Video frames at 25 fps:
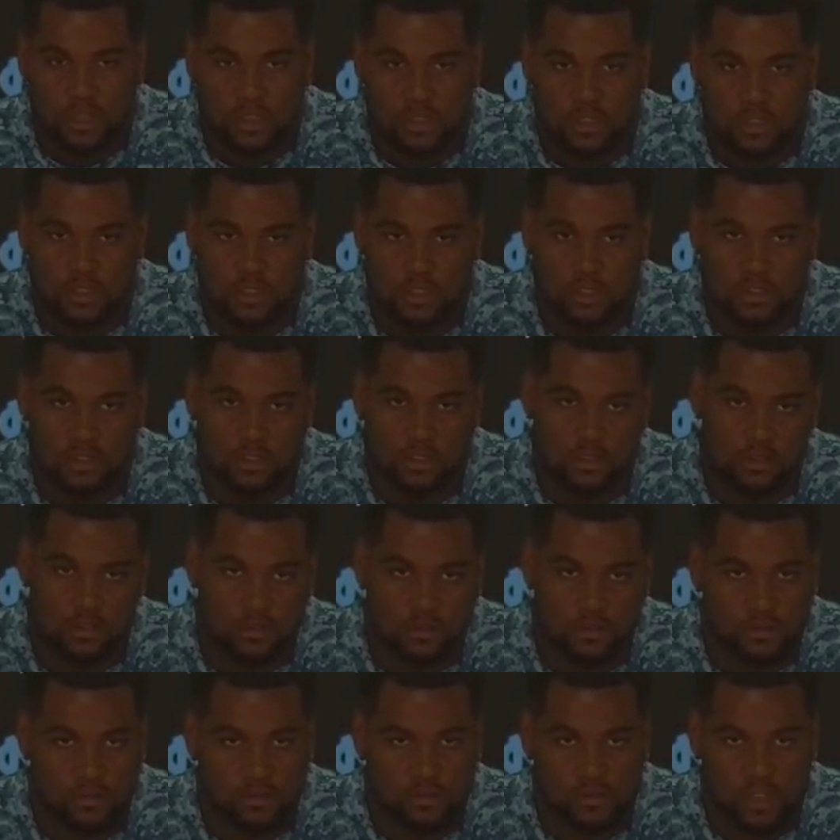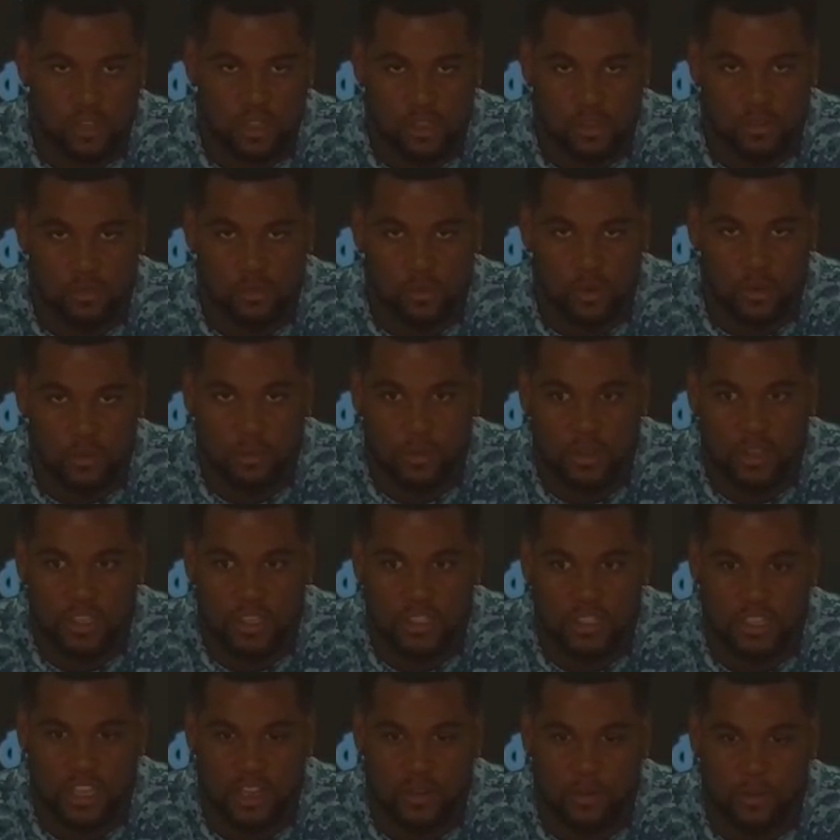you know, like what plays
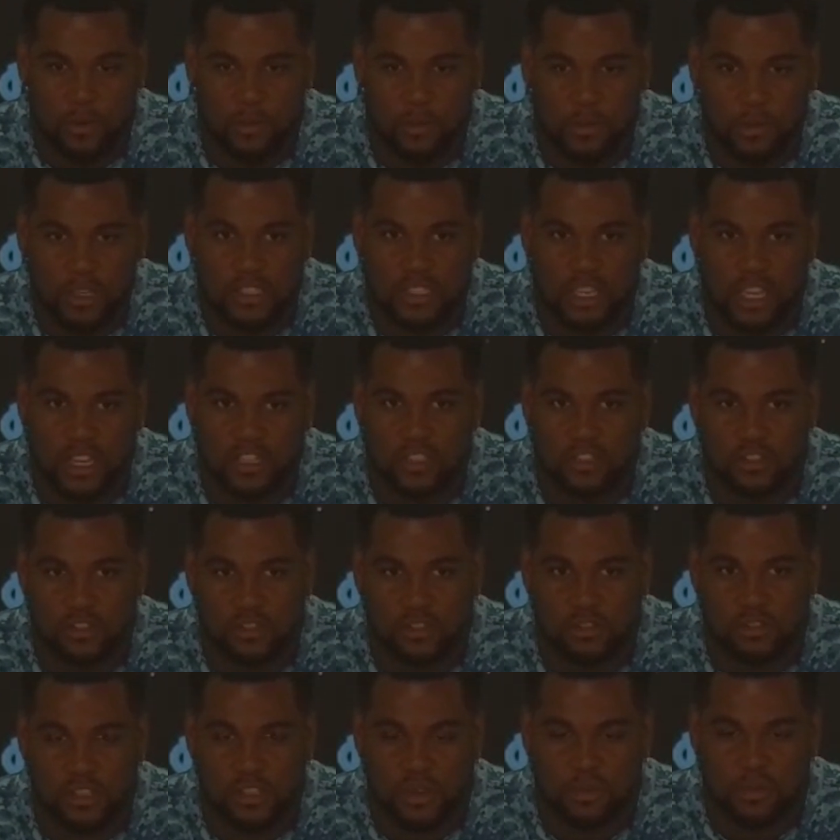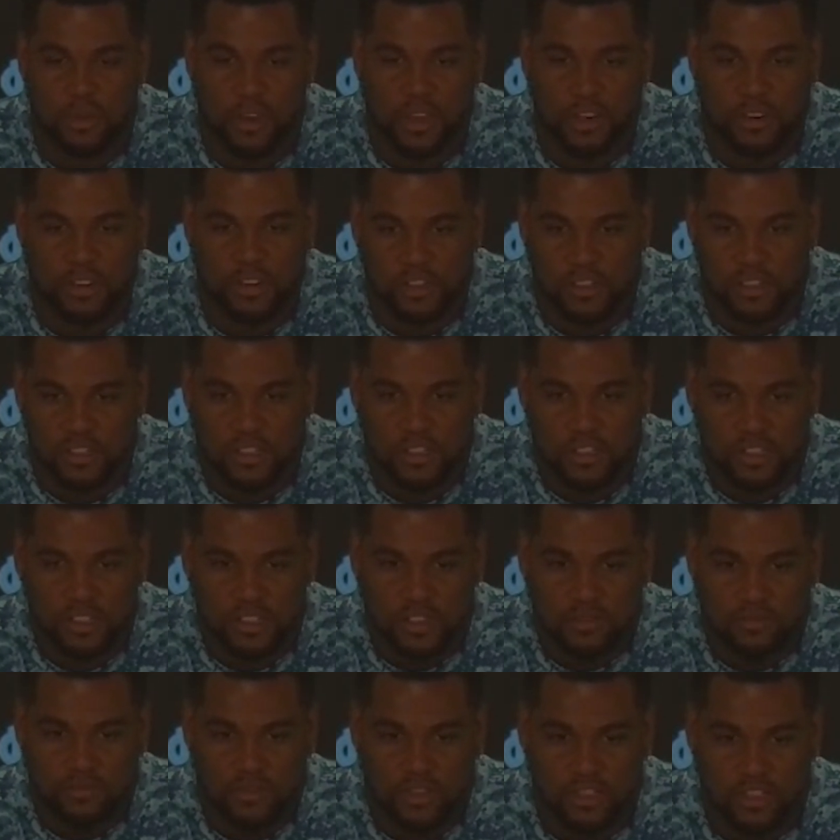I could do to get better.
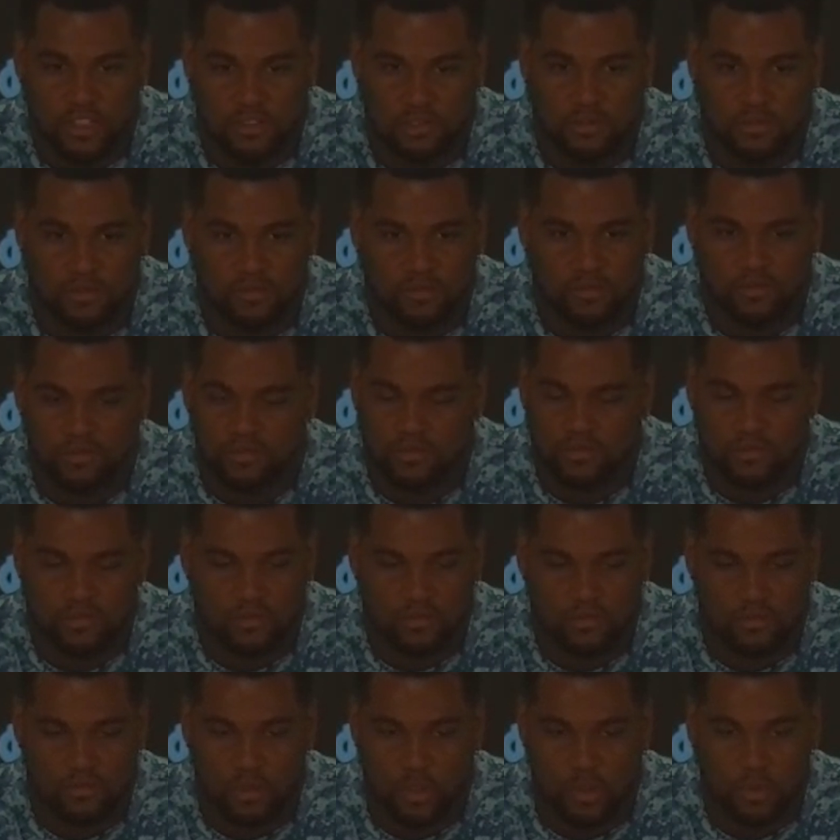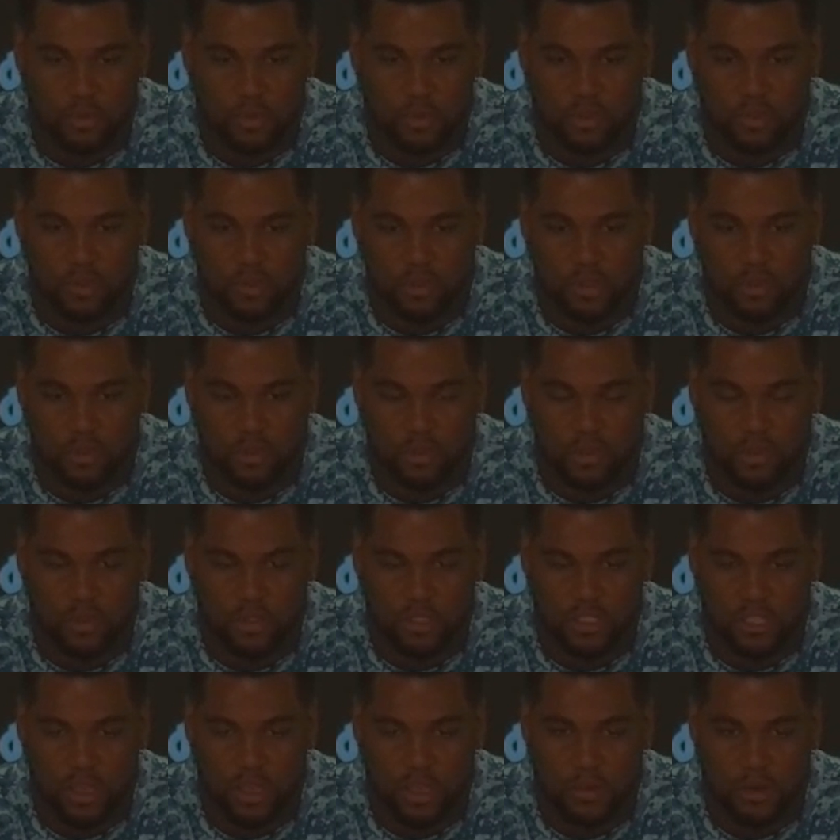You know, multiple coaches
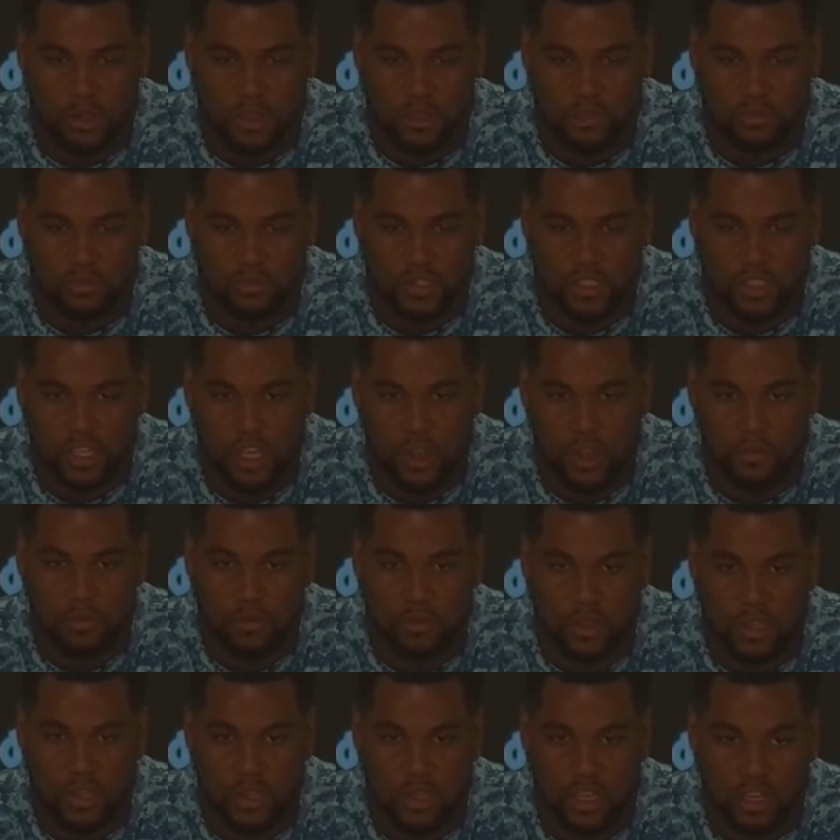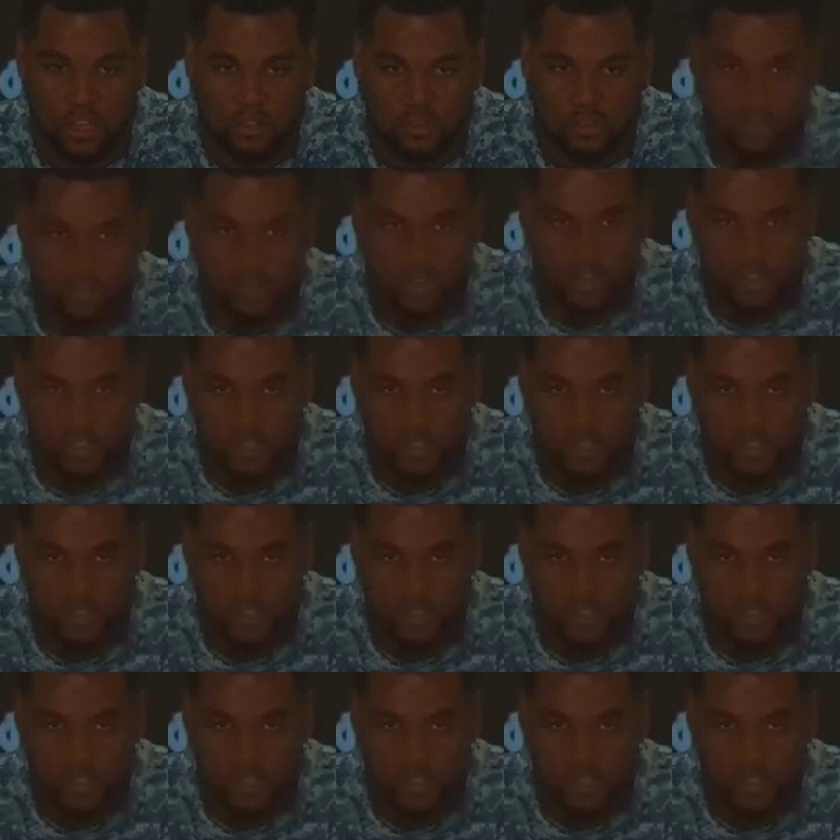coming up to me, helping me out throughout this